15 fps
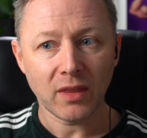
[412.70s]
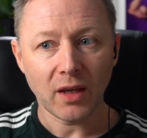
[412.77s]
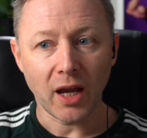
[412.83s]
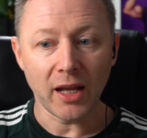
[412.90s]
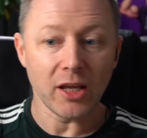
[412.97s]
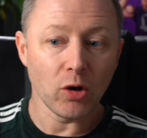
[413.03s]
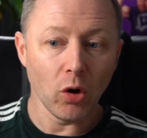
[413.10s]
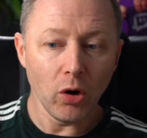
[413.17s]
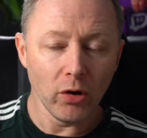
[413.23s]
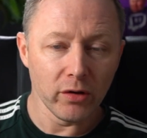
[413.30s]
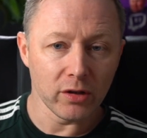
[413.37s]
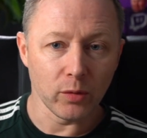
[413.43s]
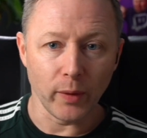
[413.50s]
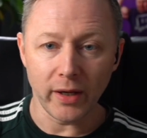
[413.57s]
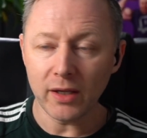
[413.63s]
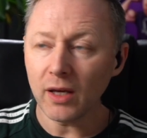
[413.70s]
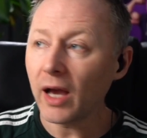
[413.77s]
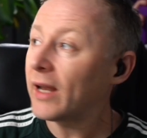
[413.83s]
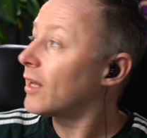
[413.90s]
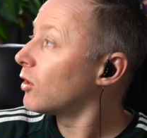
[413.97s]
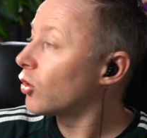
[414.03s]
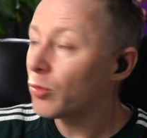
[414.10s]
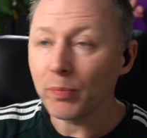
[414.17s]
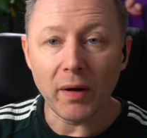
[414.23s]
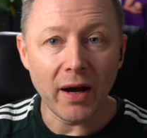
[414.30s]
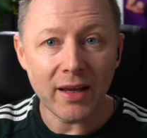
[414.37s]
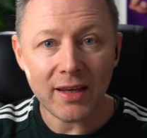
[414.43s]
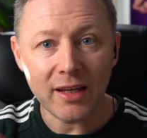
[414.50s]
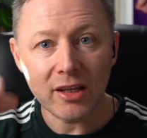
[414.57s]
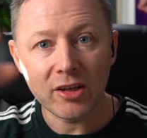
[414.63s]
And he got out the way and he looked
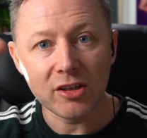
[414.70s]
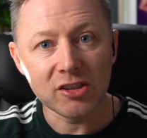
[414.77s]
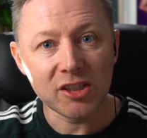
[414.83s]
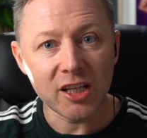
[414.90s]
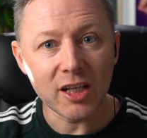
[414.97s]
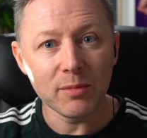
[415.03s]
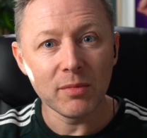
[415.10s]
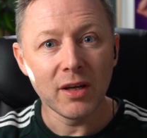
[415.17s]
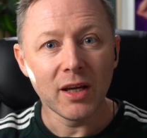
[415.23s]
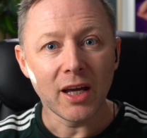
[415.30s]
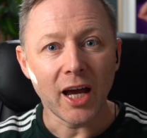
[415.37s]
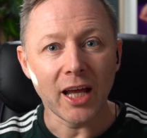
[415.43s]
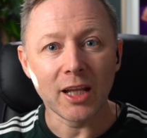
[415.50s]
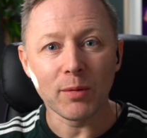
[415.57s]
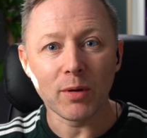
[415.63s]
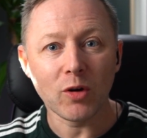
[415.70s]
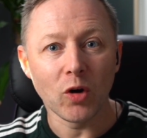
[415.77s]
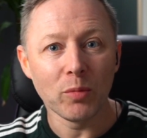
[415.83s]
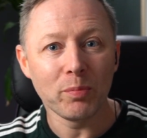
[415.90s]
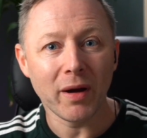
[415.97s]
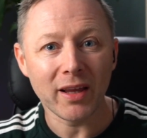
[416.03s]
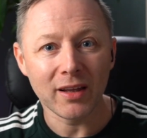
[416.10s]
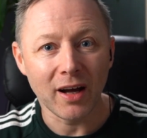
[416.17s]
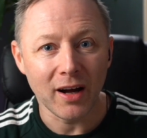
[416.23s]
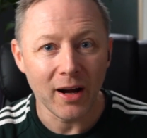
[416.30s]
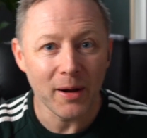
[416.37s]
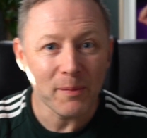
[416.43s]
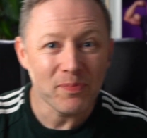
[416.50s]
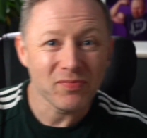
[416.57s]
back and he could see them and they were going by like